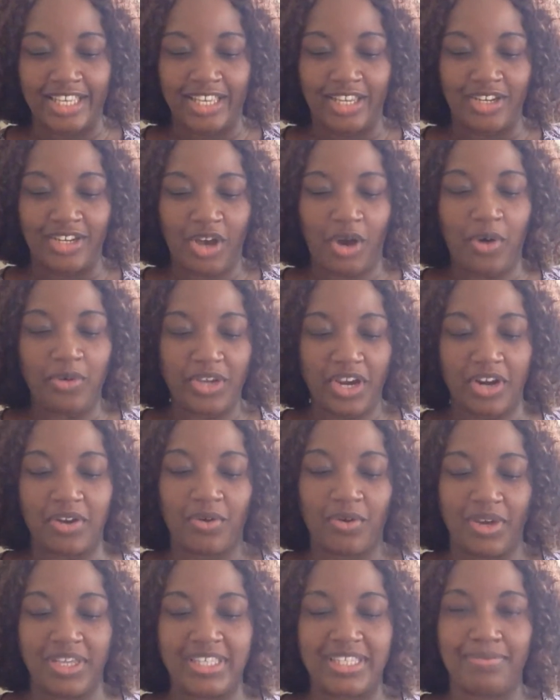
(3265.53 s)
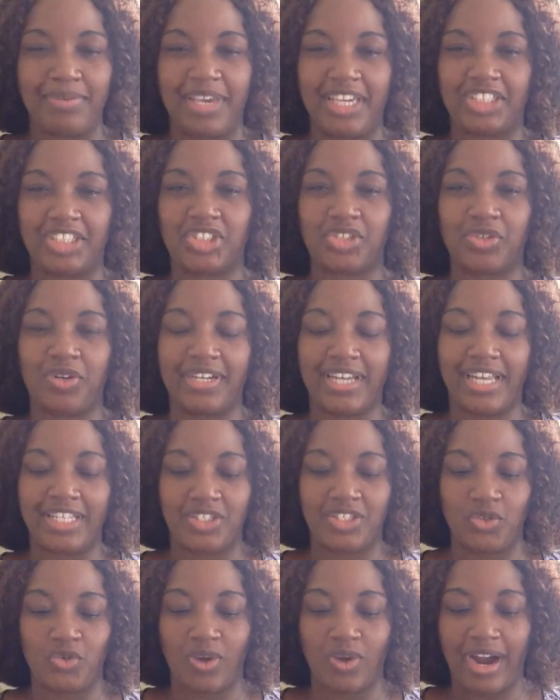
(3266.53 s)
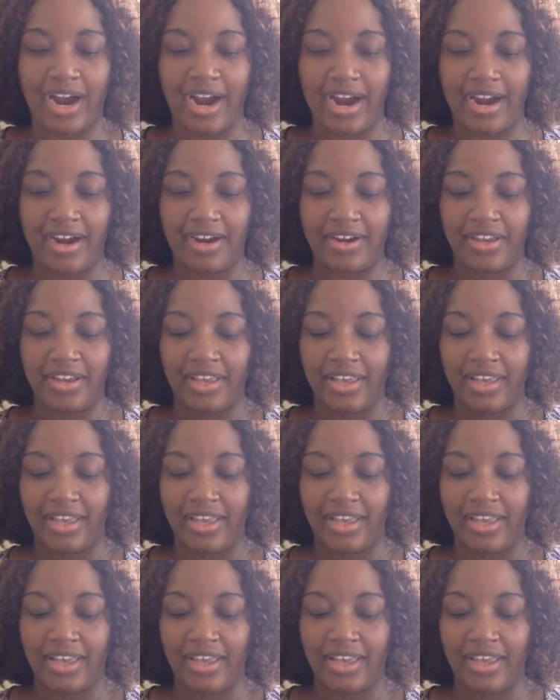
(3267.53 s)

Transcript: now you're going to make sure that you are